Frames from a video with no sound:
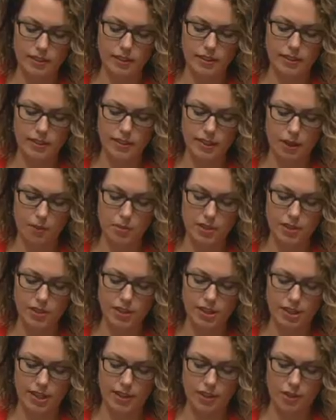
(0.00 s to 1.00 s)
the
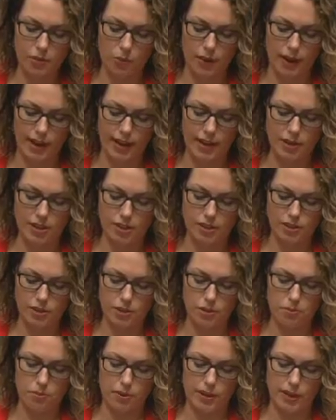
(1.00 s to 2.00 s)
stubborn gender wage and
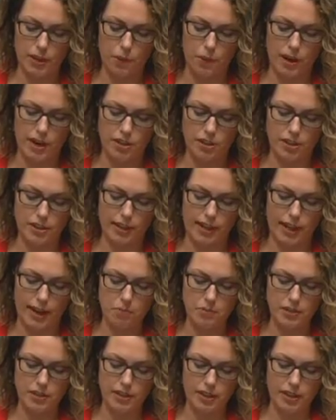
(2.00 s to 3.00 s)
superannuation
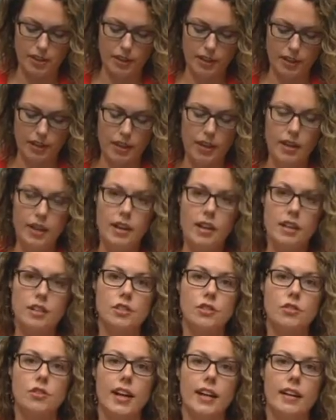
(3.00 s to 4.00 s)
gaps,
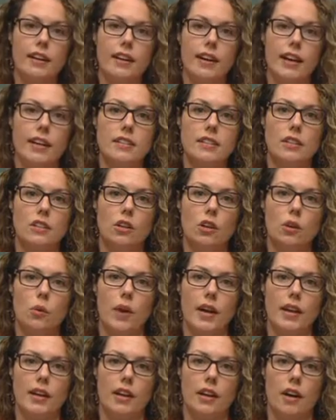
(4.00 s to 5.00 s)
Australia has a long
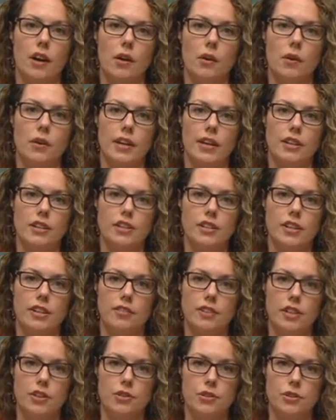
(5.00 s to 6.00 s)
way to go in
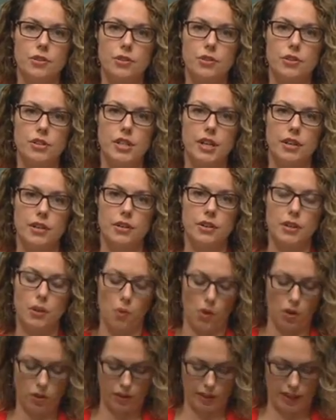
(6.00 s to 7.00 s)
achieving true gender
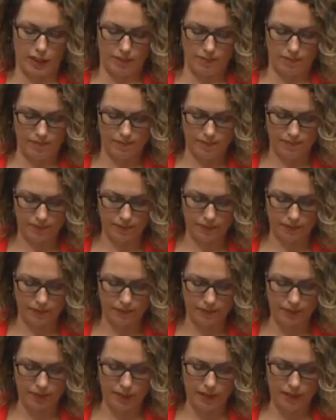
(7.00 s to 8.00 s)
equality.
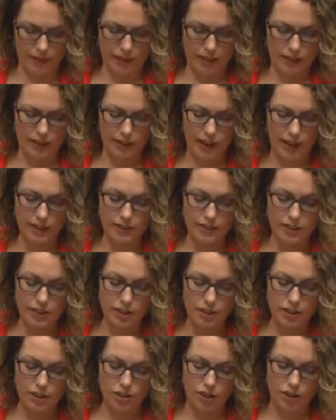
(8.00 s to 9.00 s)
Last
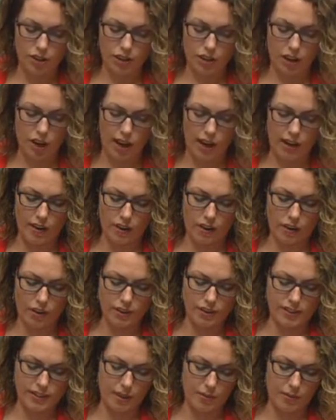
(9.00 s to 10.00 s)
year shone a light
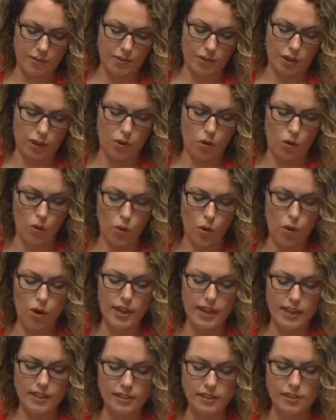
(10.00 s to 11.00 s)
on some of the core
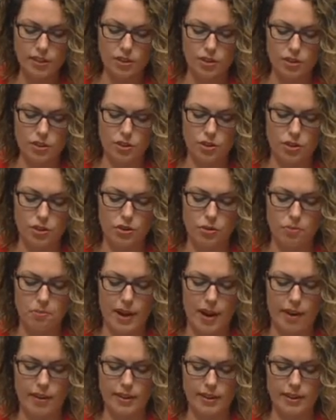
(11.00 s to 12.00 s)
institutional
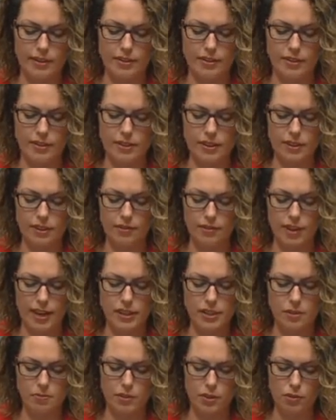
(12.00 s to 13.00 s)
barriers to the
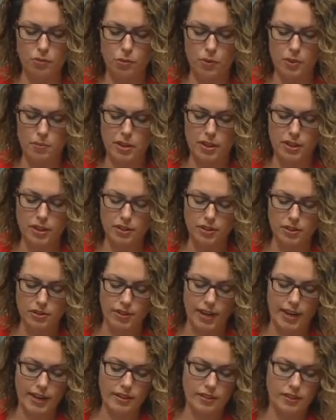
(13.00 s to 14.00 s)
advancement of women in
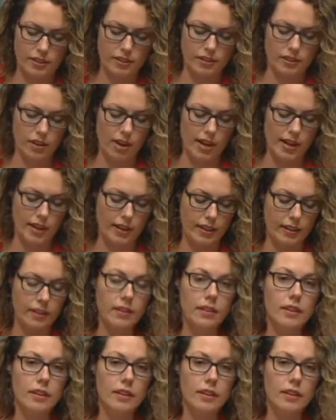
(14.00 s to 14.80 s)
Australian society.